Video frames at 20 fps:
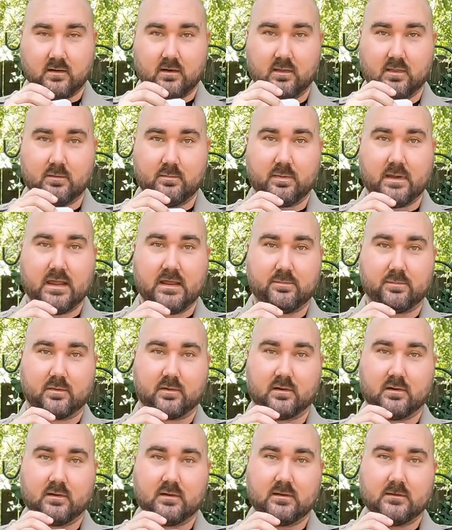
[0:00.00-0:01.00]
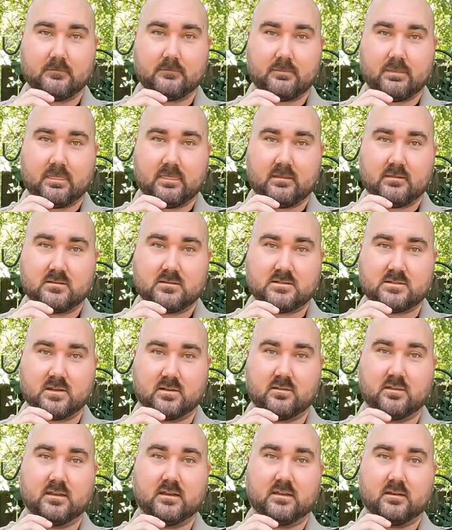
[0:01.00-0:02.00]
on the paper
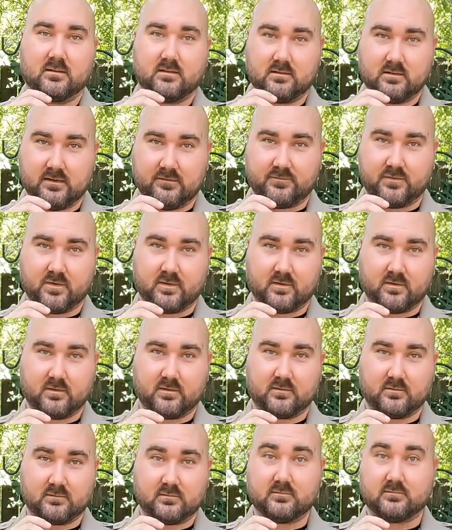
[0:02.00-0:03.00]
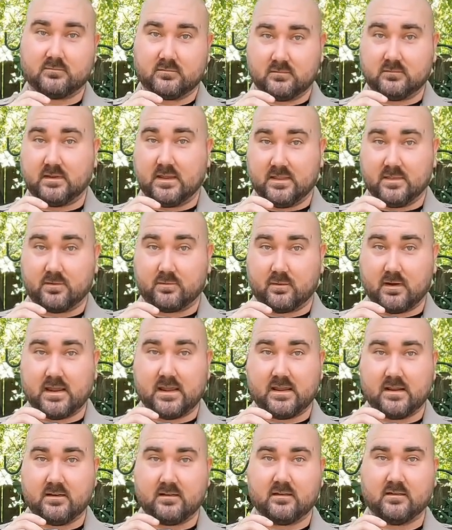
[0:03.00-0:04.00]
so that if you're in the
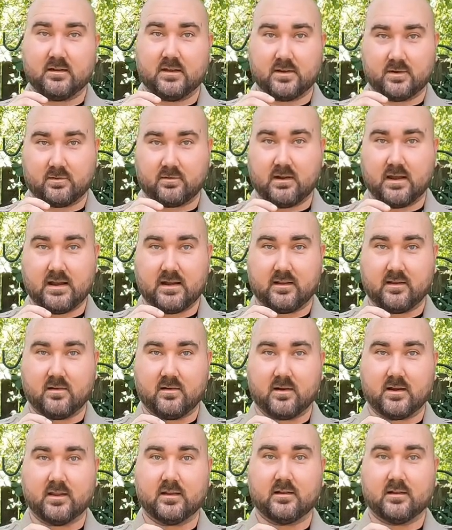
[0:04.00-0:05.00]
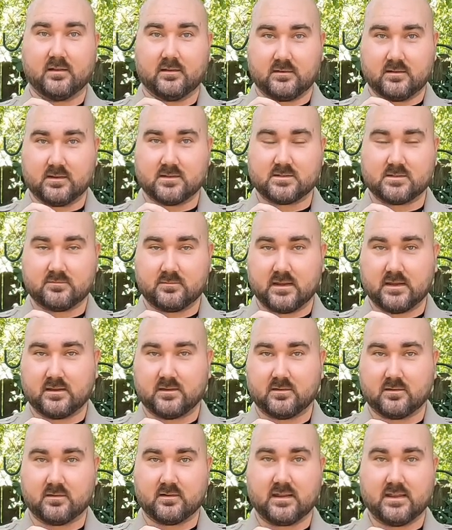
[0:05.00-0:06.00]
rain and you're writing on it, it doesn't
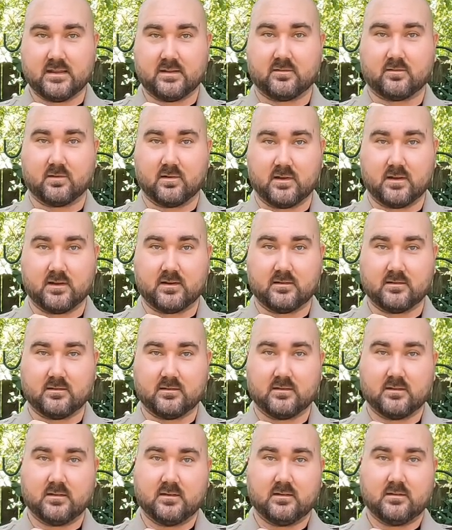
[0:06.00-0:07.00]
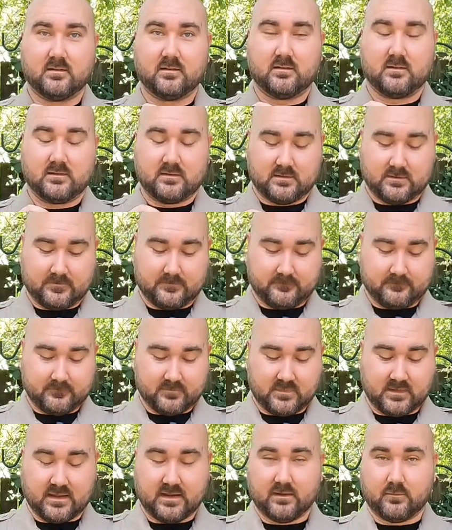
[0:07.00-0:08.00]
make your ink run,
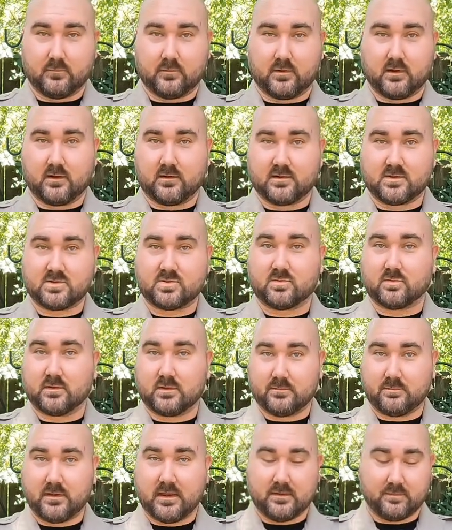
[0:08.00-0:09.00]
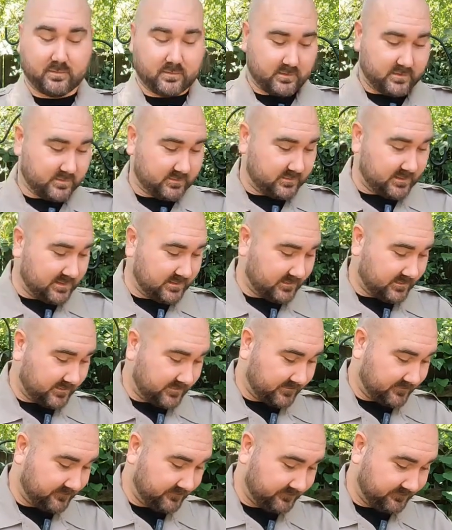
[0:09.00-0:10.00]
and it will not destroy the paper
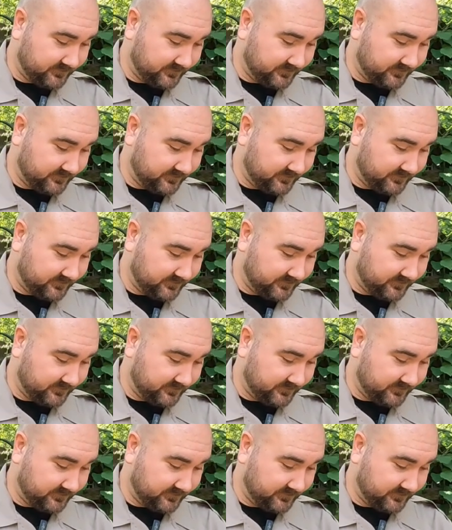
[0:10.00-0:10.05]
either.